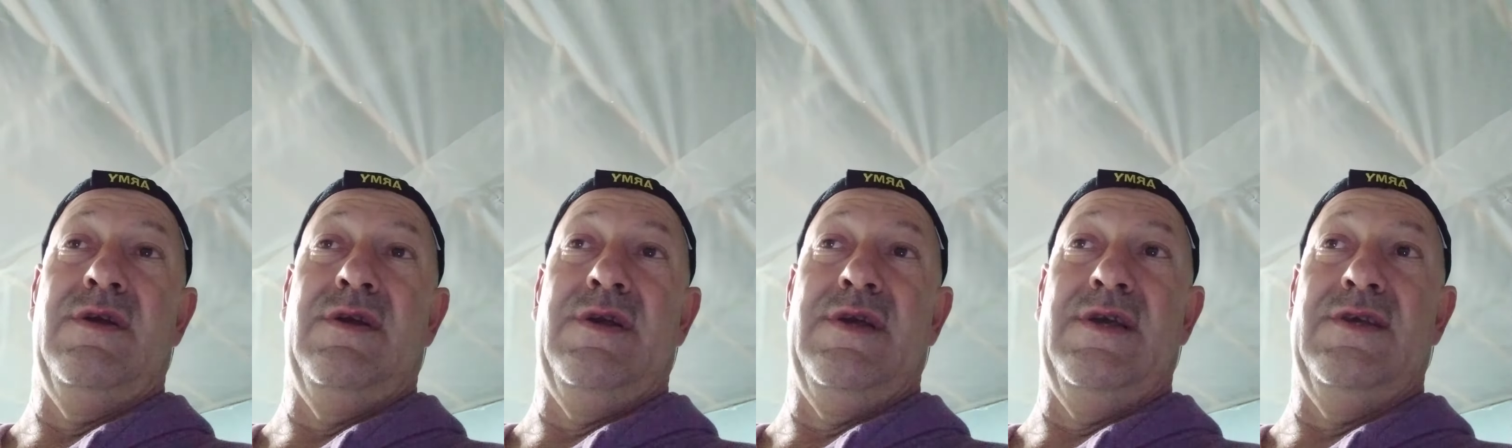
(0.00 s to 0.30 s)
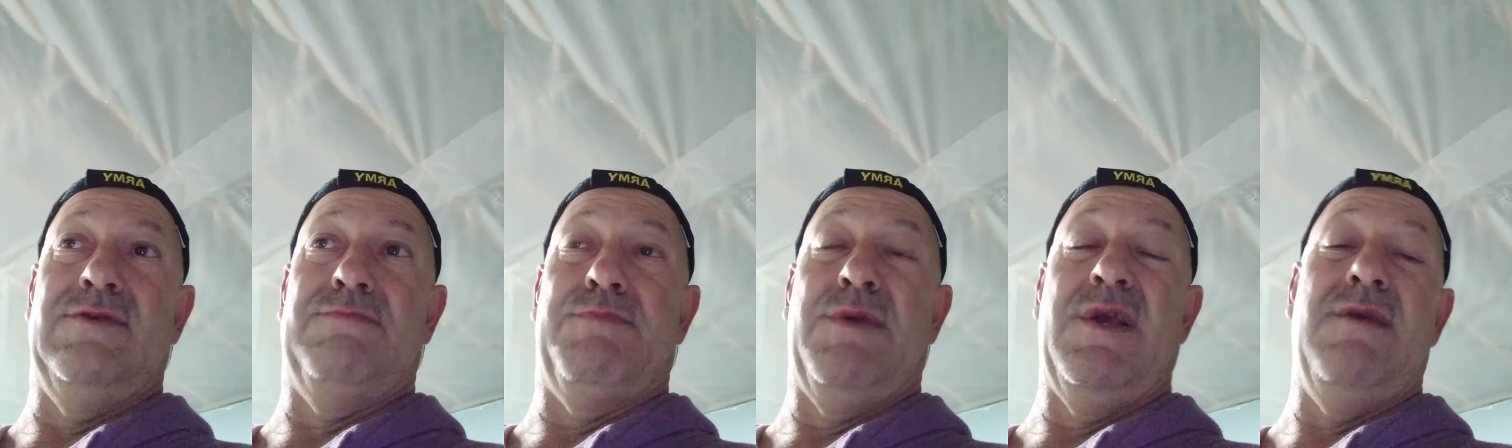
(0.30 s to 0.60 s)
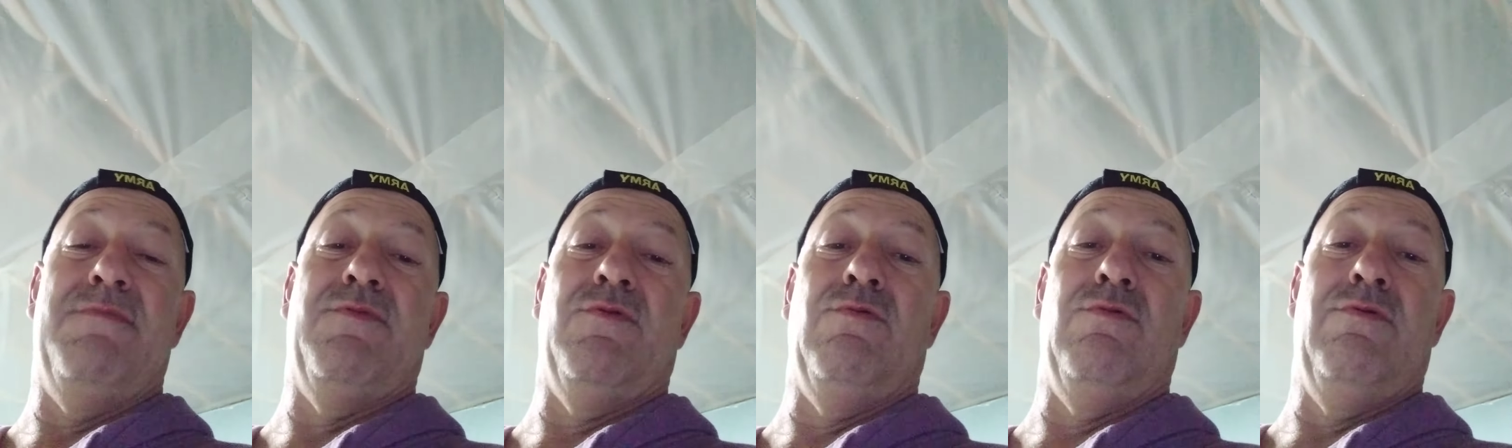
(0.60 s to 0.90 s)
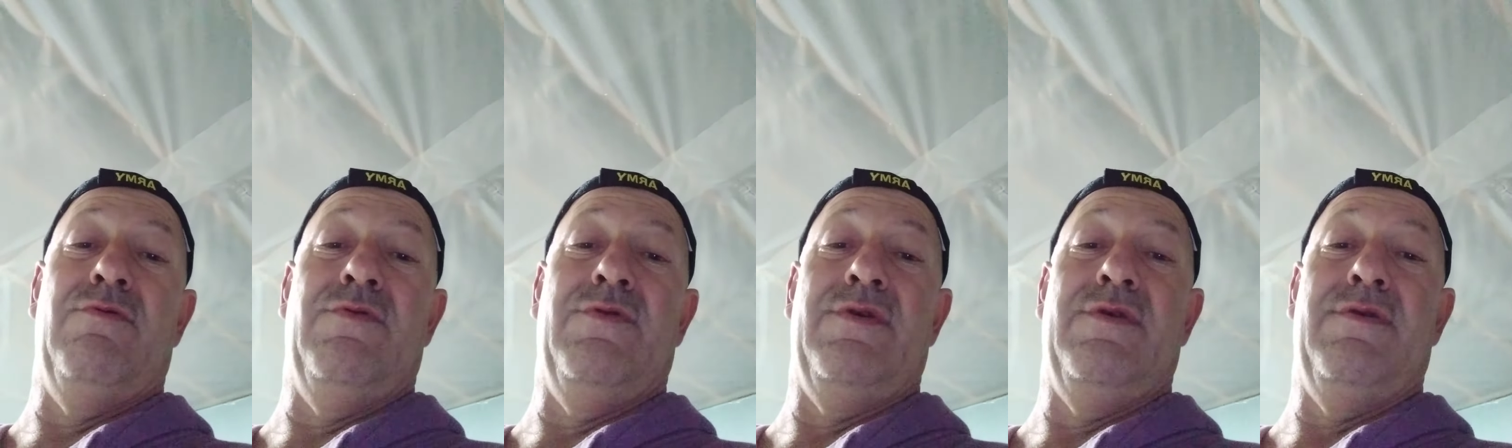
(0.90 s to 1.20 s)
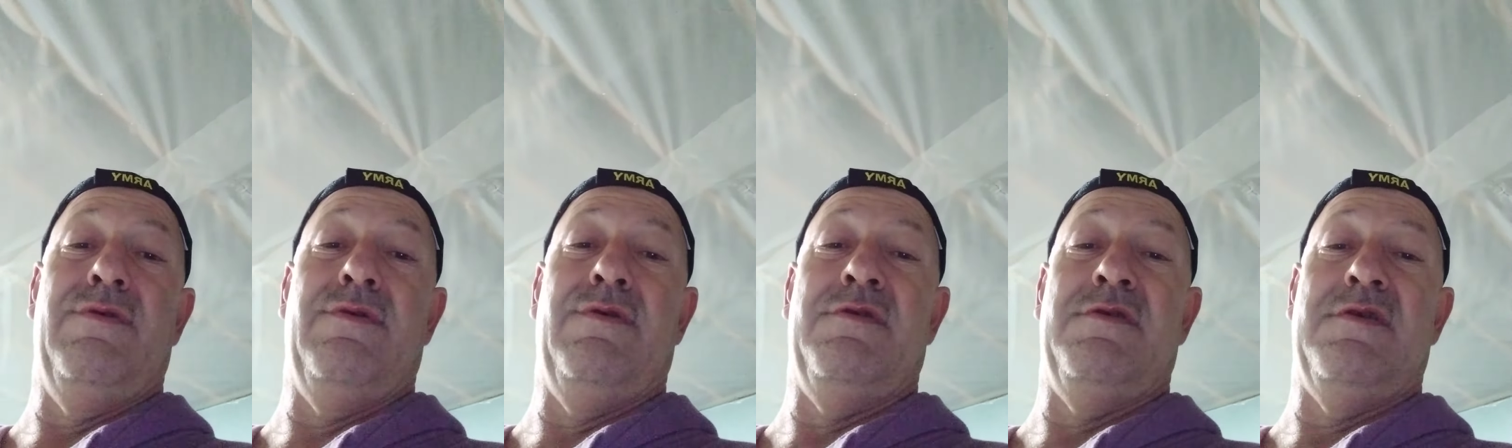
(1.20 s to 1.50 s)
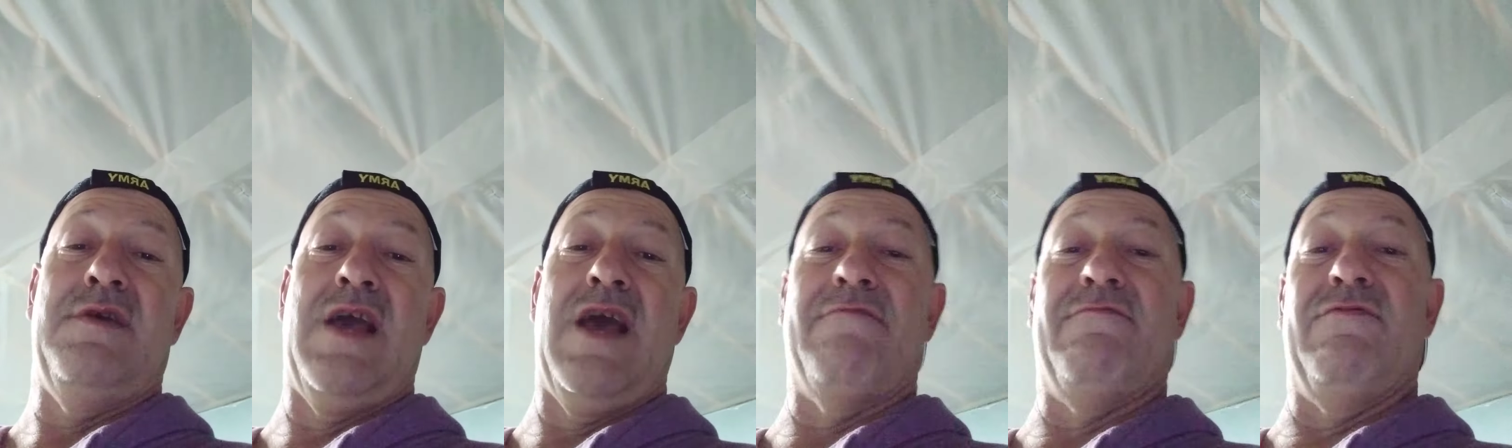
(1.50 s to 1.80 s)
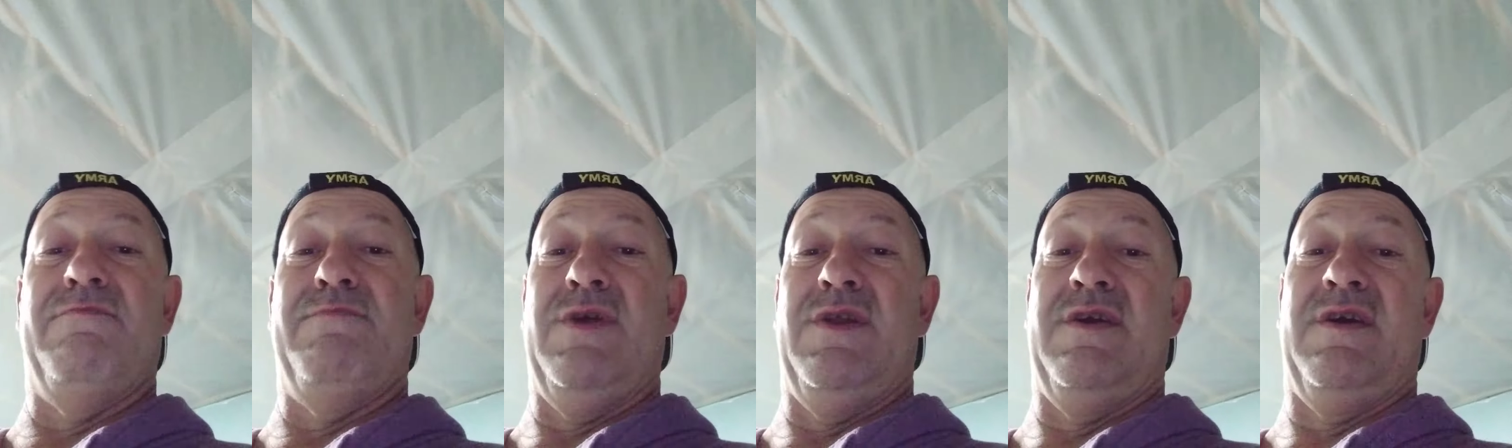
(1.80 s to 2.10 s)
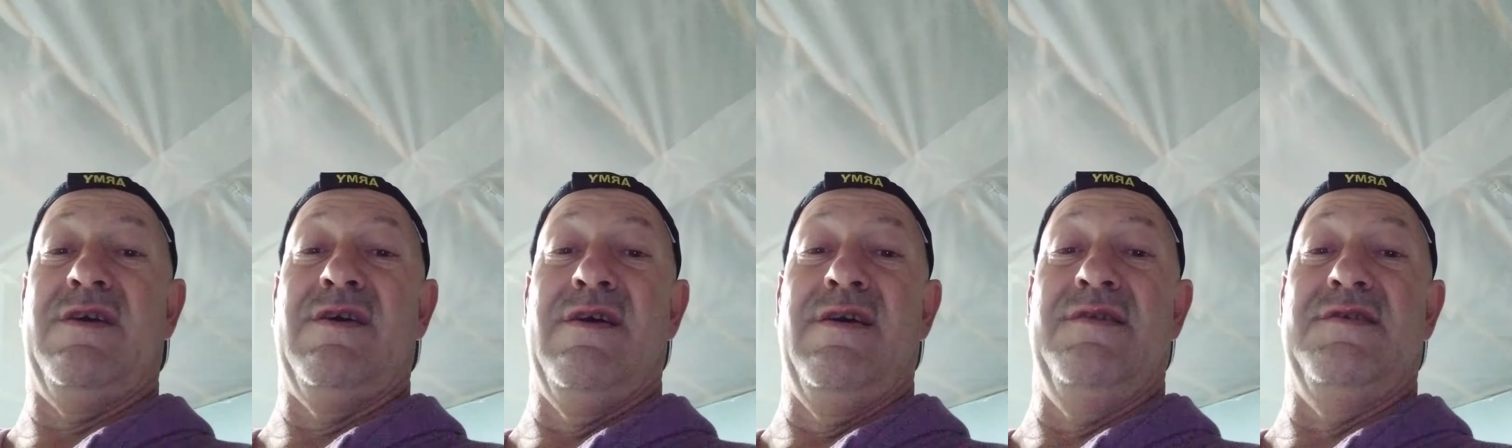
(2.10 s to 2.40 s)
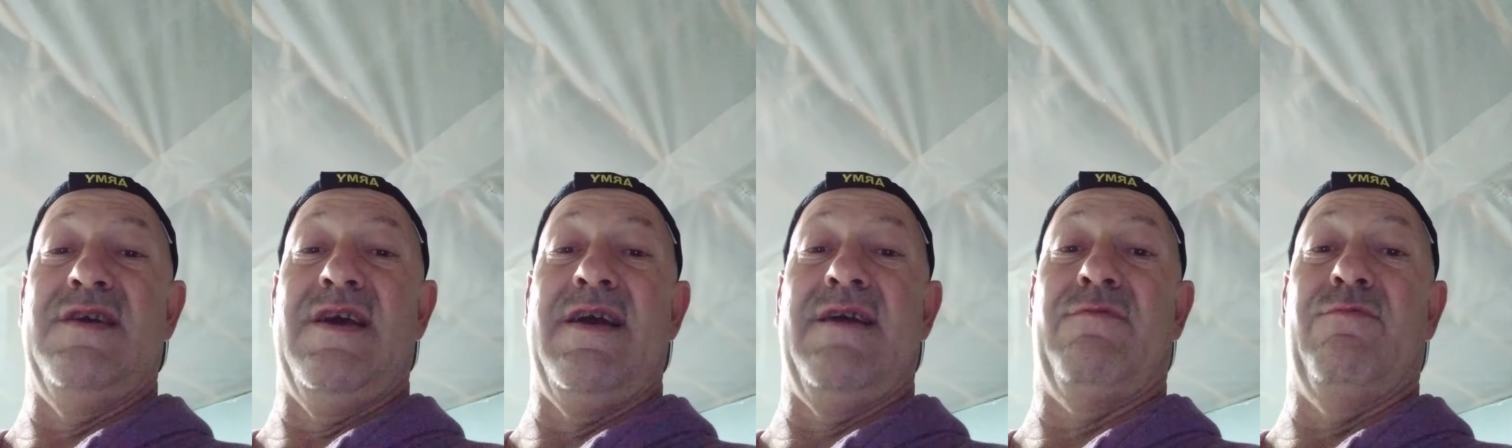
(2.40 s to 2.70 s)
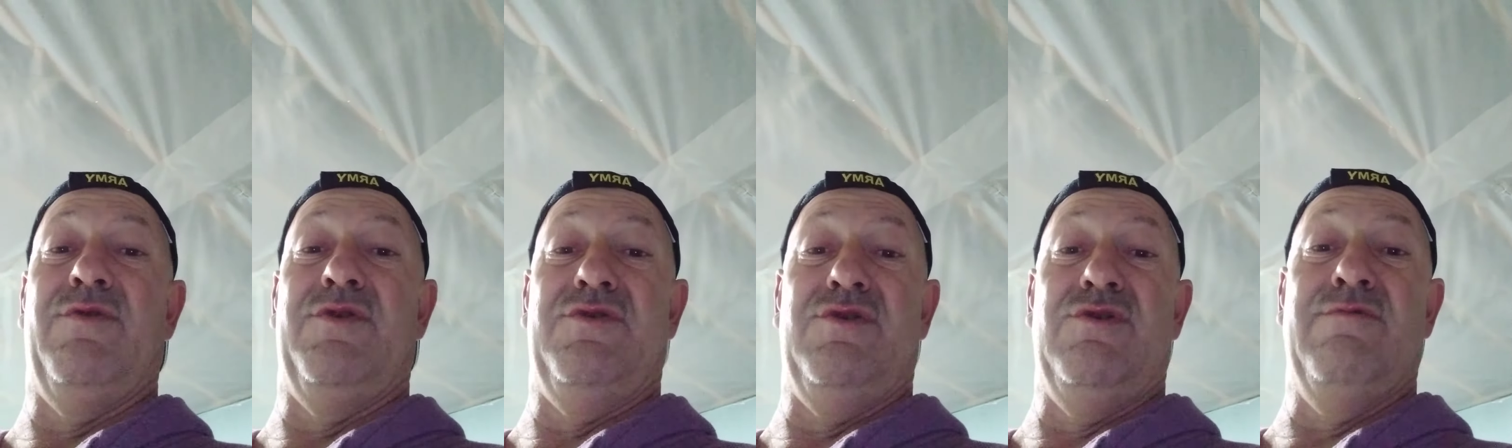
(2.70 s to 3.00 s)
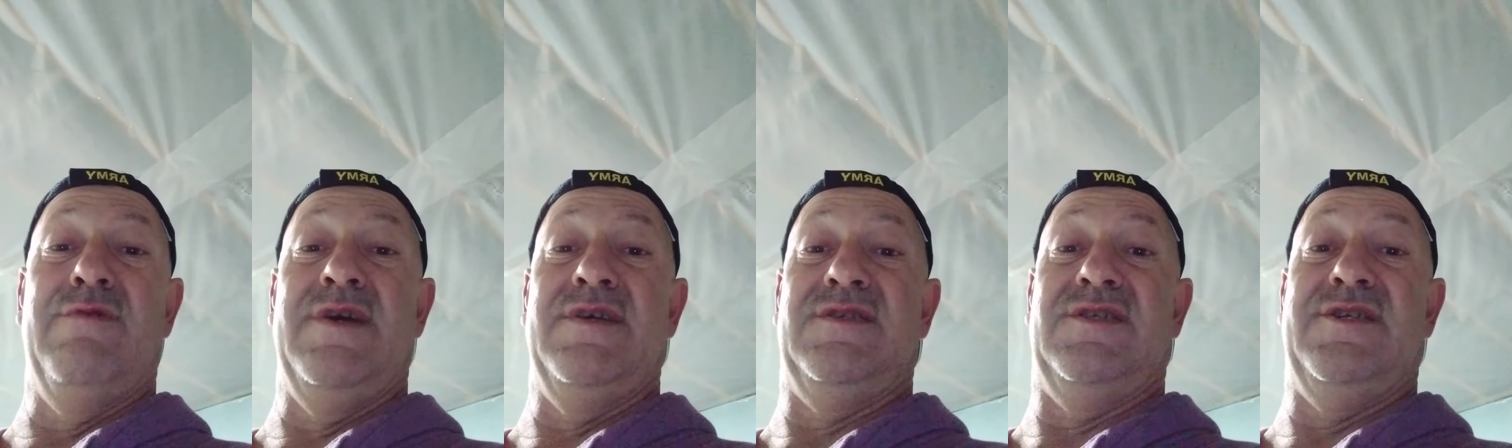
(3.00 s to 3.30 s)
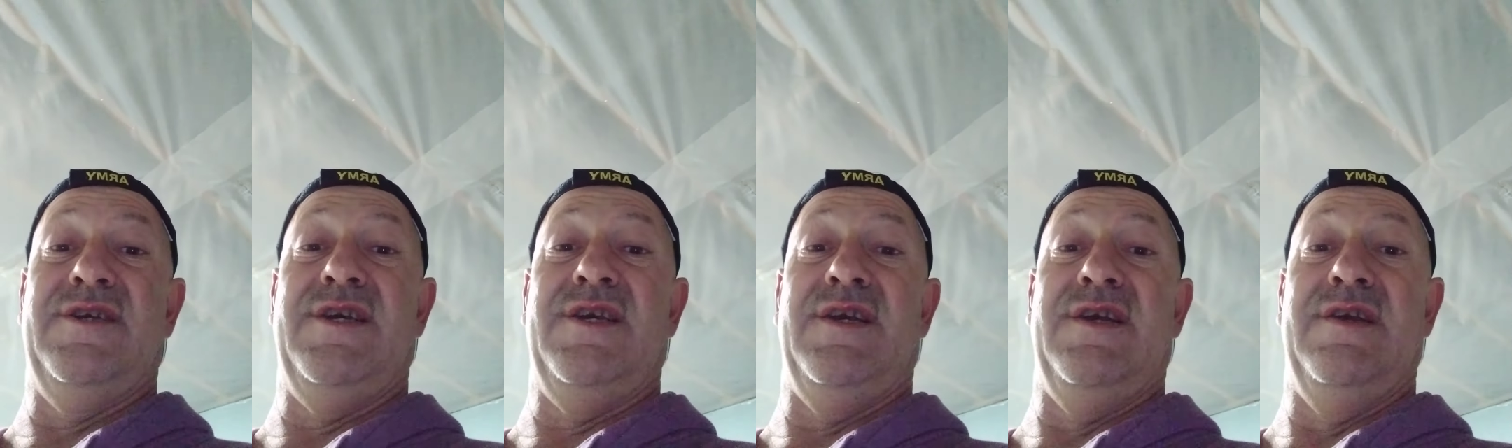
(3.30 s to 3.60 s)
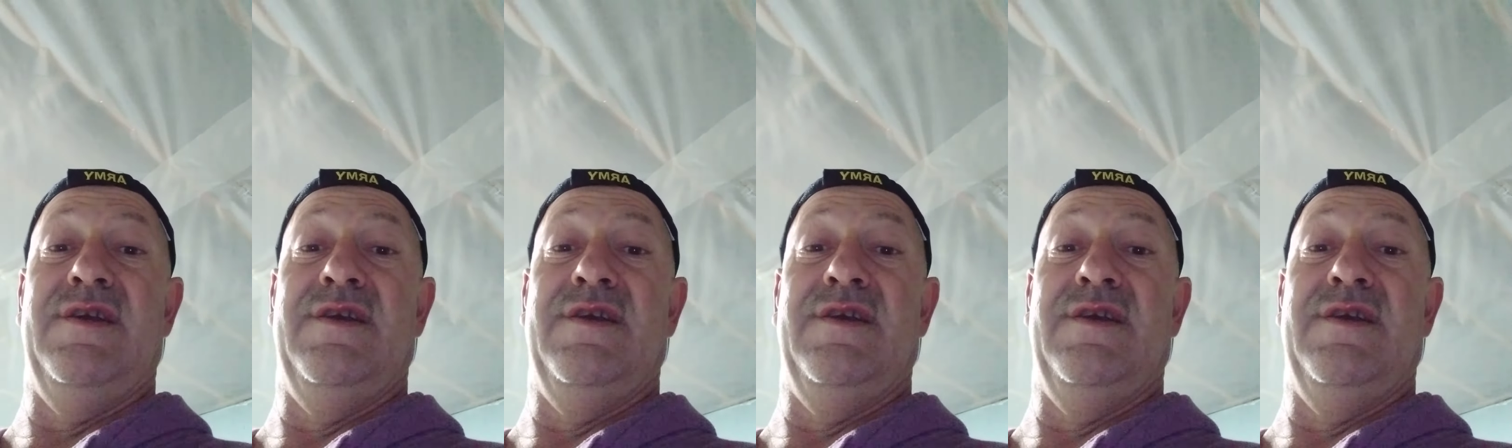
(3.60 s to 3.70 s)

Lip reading: his people, haven't been in contact with USC,